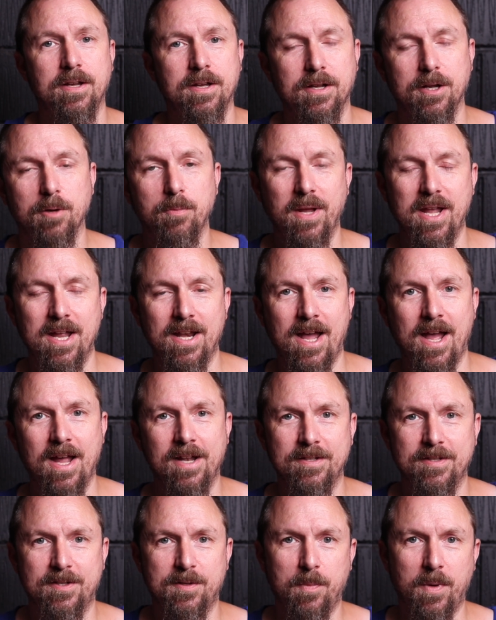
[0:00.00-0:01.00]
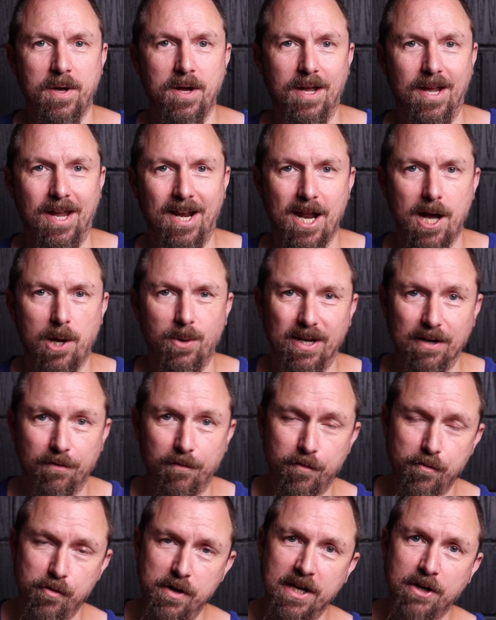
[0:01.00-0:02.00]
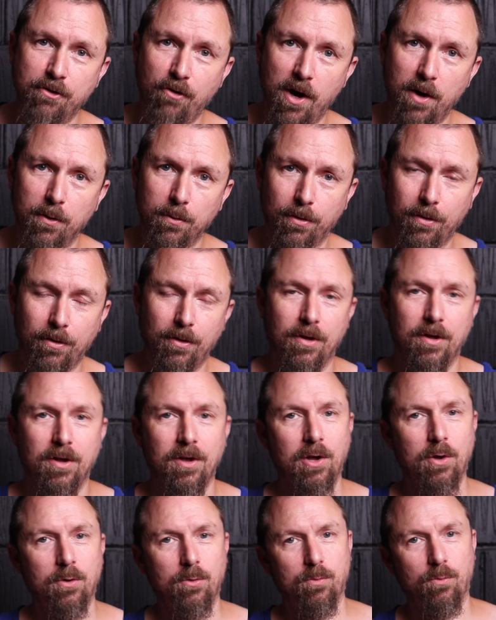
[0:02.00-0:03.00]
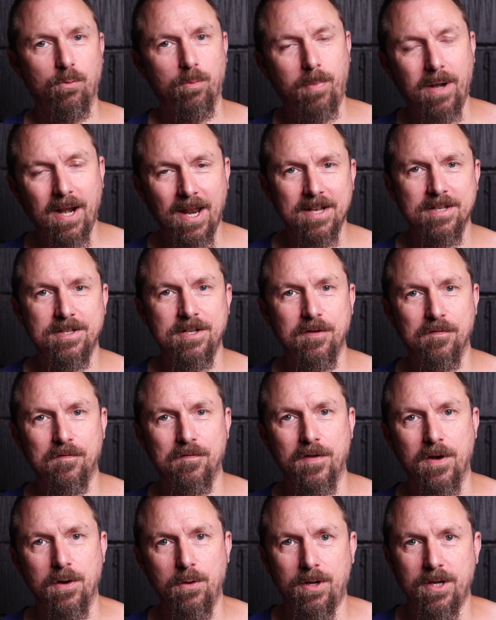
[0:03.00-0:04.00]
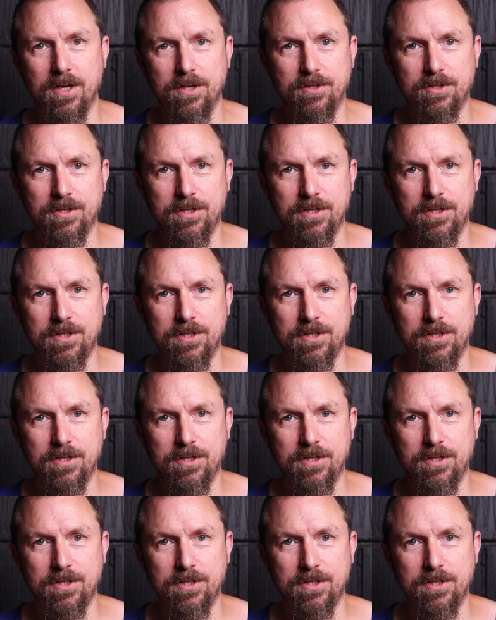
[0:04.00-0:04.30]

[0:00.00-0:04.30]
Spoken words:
can be enhanced by allowing free growth, plenty of foliage